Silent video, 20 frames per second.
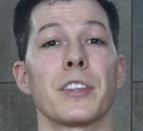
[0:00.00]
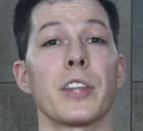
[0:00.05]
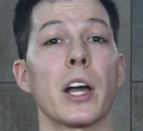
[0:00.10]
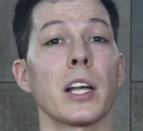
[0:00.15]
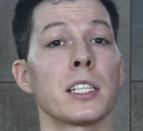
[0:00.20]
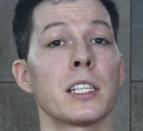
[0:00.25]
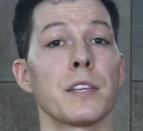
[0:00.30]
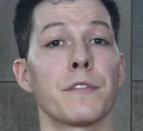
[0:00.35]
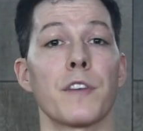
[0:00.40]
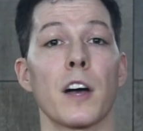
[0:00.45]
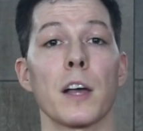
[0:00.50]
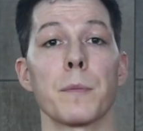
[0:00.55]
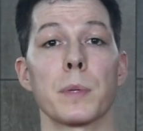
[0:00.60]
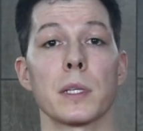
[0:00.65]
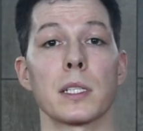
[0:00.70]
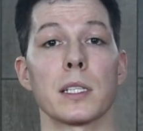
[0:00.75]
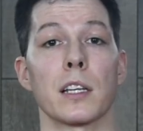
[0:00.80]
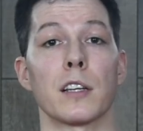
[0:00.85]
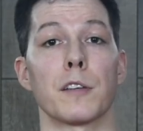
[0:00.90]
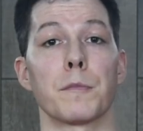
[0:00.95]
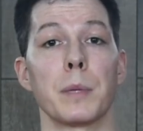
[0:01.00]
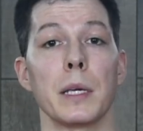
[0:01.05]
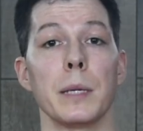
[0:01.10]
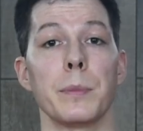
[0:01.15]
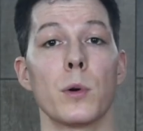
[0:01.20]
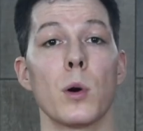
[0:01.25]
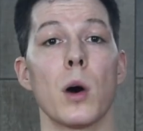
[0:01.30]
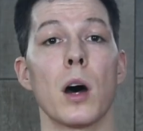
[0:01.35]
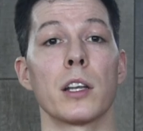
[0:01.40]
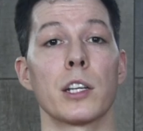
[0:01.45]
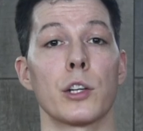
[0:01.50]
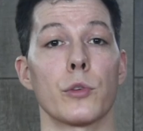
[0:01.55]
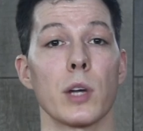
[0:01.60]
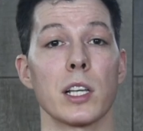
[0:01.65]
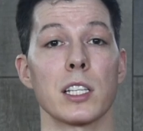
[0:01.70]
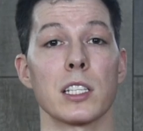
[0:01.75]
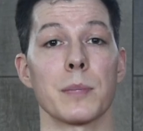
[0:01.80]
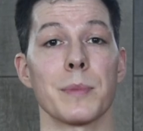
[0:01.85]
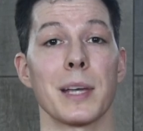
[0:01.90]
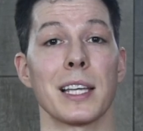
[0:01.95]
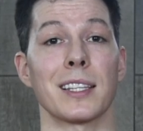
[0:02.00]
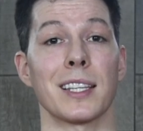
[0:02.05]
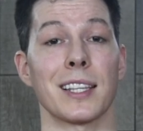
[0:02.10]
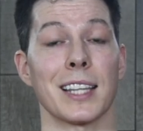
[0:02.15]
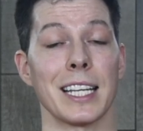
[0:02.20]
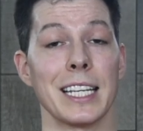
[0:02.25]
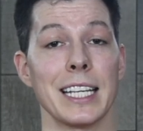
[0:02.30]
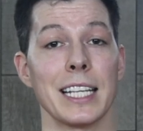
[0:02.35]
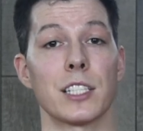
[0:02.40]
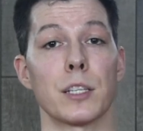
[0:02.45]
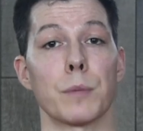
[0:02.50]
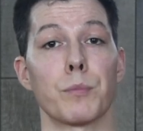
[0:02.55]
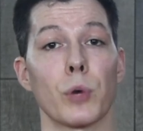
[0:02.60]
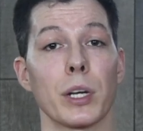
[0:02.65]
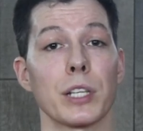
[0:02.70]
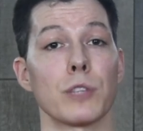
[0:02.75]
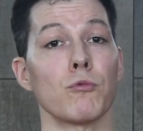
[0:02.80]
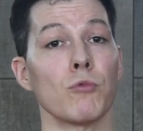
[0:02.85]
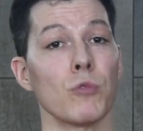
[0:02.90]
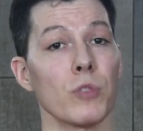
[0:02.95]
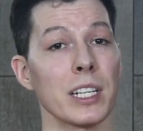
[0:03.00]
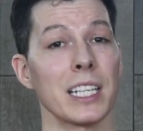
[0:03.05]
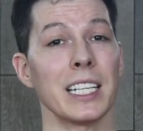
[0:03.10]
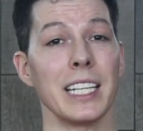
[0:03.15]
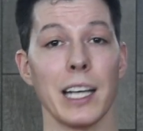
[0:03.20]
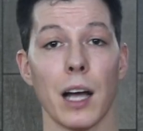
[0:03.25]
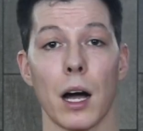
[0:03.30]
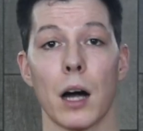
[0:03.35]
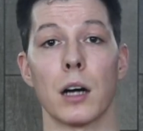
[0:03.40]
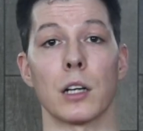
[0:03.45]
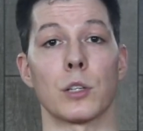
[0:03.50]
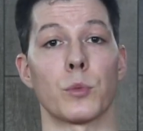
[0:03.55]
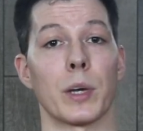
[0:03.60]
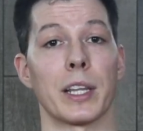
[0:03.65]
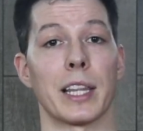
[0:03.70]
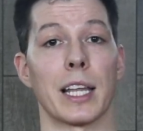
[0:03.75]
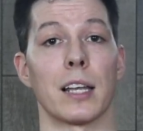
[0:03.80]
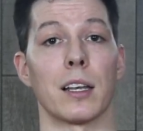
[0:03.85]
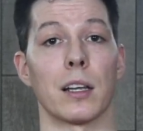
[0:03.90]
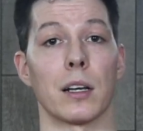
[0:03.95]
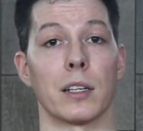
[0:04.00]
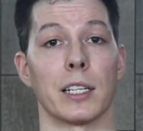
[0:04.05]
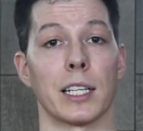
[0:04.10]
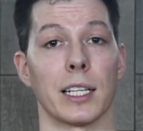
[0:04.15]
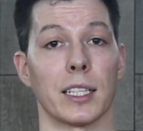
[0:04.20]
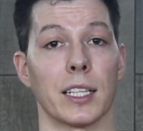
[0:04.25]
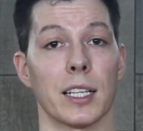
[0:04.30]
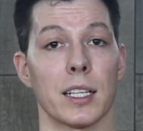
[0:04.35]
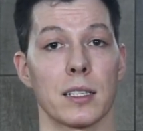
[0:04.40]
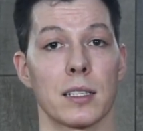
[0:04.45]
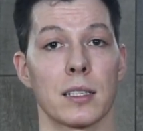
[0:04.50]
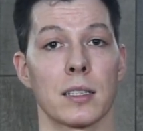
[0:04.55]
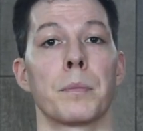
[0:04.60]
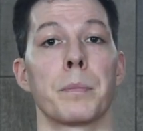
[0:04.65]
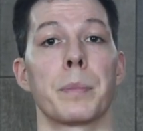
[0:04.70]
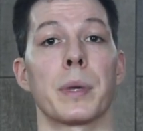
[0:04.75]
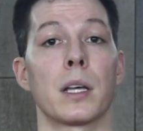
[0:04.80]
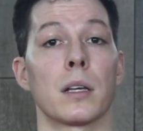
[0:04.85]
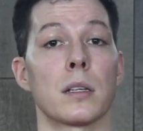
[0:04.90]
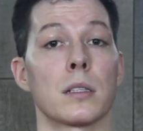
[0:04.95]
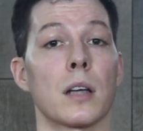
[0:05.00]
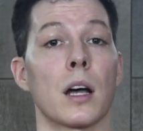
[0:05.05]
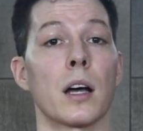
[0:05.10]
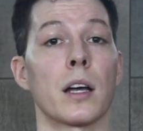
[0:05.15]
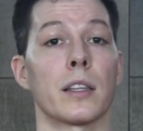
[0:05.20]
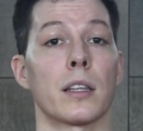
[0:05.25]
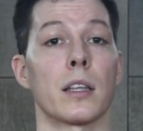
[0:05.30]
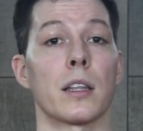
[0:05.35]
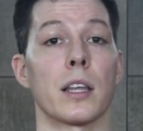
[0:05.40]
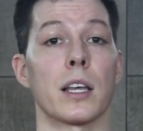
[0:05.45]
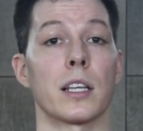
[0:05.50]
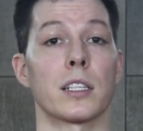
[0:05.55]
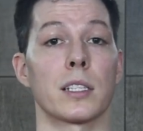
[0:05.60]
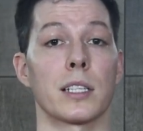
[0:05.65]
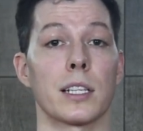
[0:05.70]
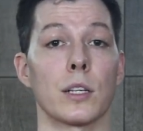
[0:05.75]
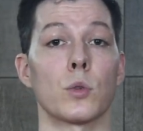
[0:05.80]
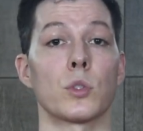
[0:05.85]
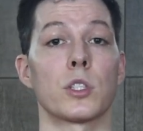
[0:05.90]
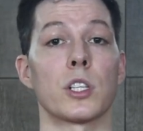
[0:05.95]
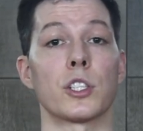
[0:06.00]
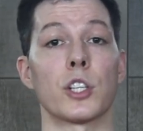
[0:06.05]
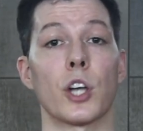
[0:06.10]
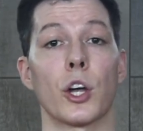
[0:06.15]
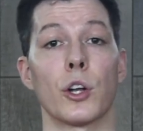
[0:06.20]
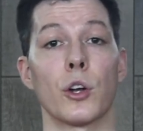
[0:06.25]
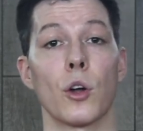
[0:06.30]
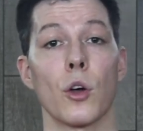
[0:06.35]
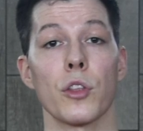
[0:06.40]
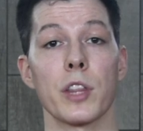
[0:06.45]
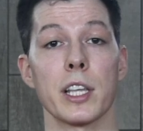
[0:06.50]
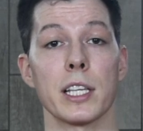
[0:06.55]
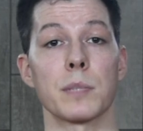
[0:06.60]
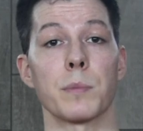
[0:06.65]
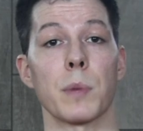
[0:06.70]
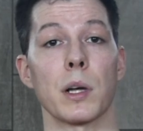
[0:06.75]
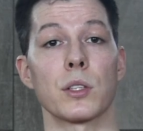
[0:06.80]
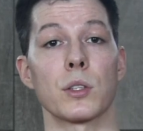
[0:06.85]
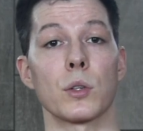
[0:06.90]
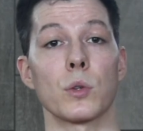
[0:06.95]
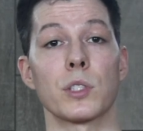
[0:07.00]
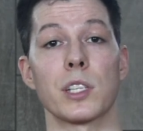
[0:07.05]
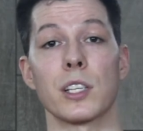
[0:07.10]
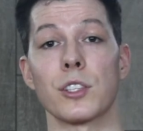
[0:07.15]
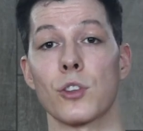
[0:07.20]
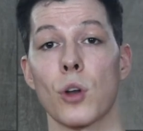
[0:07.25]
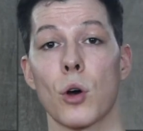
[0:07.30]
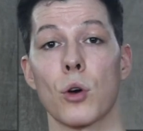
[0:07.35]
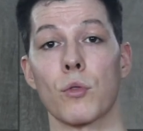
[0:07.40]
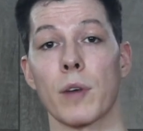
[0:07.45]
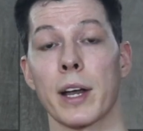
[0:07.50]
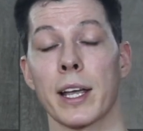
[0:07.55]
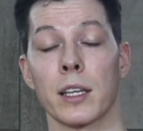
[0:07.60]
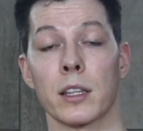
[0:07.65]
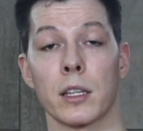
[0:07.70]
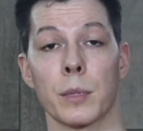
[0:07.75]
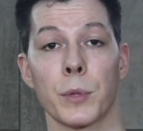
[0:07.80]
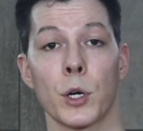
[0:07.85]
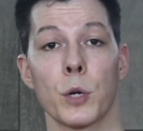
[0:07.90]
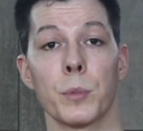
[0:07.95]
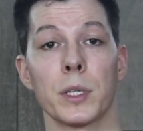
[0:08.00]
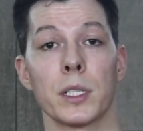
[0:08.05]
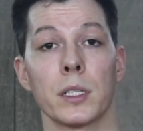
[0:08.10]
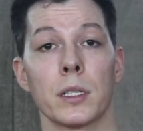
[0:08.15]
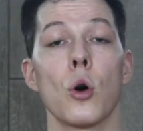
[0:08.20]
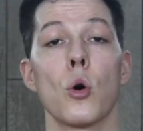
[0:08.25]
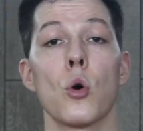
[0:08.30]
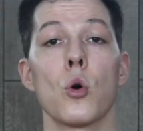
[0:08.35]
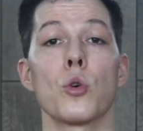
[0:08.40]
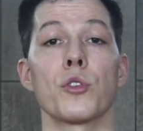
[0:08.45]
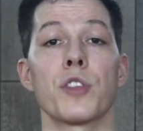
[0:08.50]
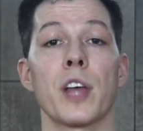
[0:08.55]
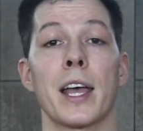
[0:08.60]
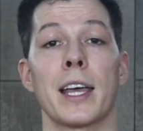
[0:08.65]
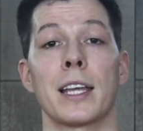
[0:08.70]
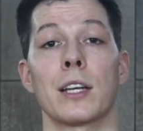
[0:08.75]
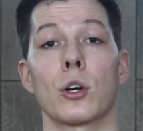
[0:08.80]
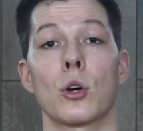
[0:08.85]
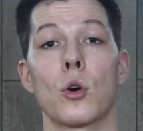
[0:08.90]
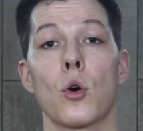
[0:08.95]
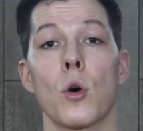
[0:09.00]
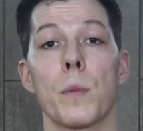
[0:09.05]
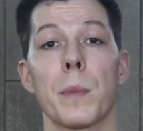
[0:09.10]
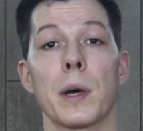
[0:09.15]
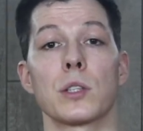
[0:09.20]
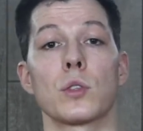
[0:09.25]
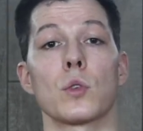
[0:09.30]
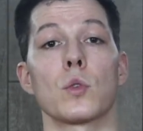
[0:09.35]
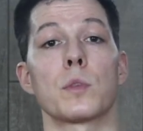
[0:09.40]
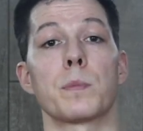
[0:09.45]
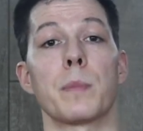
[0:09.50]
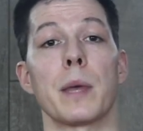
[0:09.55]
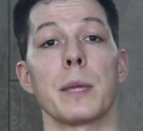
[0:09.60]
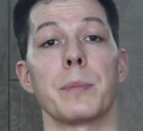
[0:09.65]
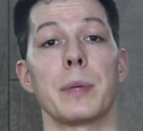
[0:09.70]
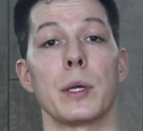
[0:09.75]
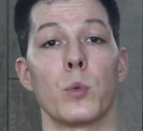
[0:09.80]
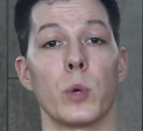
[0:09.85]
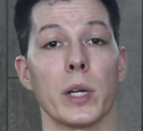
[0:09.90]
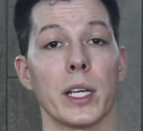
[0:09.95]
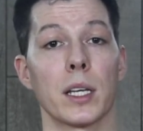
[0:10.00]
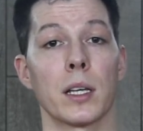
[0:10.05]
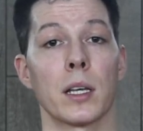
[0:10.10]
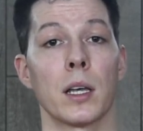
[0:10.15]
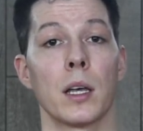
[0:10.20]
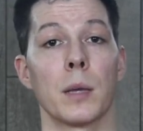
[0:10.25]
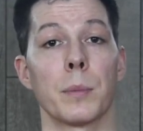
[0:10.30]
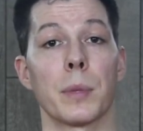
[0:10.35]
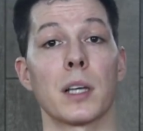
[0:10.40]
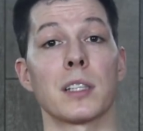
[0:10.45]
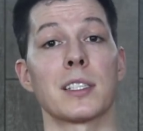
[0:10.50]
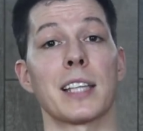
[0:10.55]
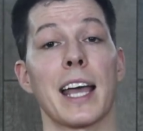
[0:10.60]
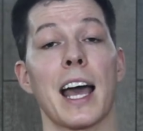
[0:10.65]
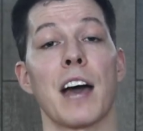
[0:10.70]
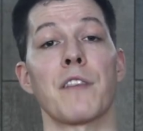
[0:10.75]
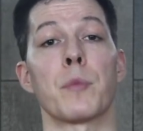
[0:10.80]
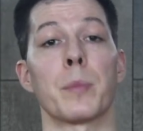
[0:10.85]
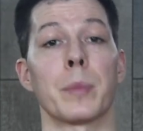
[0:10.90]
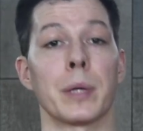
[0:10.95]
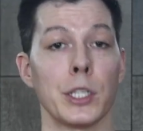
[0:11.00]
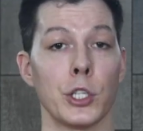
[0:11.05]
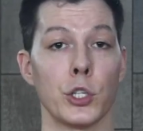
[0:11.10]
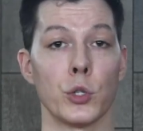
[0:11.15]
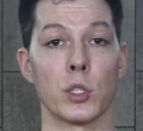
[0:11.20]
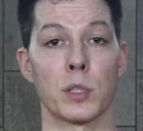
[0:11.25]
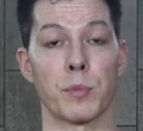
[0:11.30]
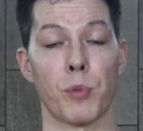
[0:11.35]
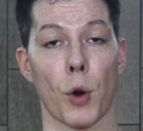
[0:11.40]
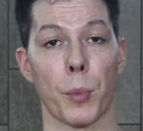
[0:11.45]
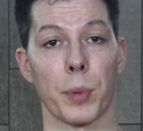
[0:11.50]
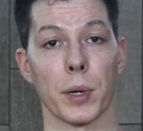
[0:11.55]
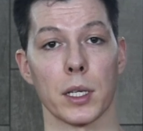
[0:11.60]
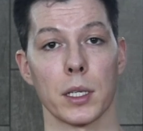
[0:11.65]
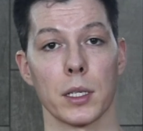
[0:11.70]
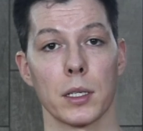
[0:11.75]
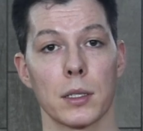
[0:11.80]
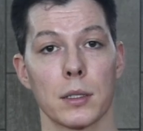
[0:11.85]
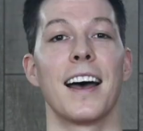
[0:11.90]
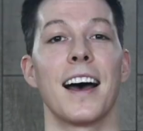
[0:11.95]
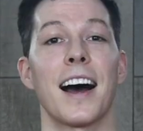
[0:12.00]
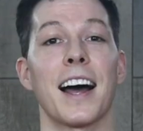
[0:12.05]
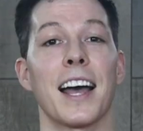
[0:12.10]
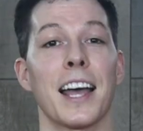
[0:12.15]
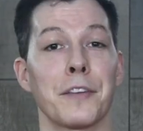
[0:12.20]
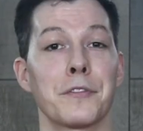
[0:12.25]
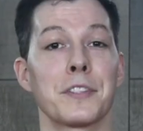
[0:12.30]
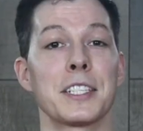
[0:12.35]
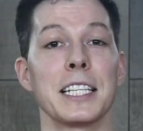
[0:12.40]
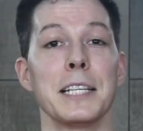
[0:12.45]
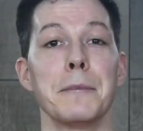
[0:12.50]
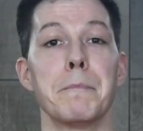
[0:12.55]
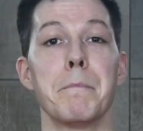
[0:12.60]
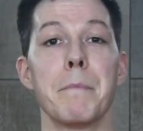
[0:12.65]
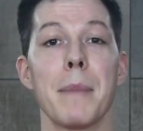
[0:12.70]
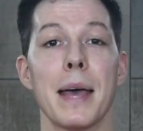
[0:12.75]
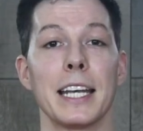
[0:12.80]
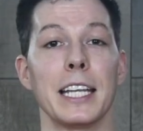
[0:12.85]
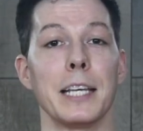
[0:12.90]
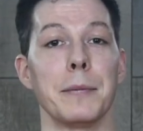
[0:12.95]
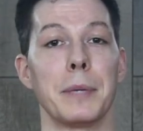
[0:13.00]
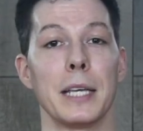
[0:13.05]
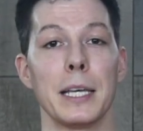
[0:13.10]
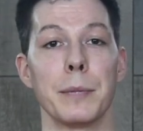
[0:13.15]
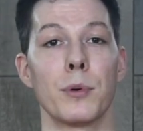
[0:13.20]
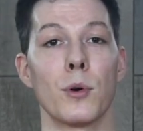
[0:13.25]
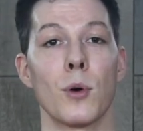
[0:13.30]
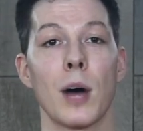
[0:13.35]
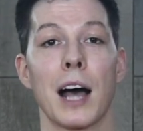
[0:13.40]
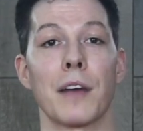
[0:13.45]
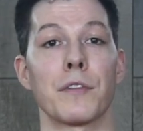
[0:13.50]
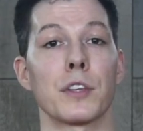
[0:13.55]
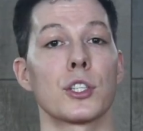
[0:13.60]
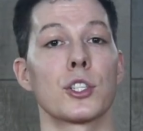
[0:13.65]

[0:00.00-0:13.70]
95% of people underestimate that they need to brace really hard when they're learning this, because either their skill to turn on these muscles is not great at the moment, or their inner core muscles may be weak because they haven't been used properly. I have seen many people have a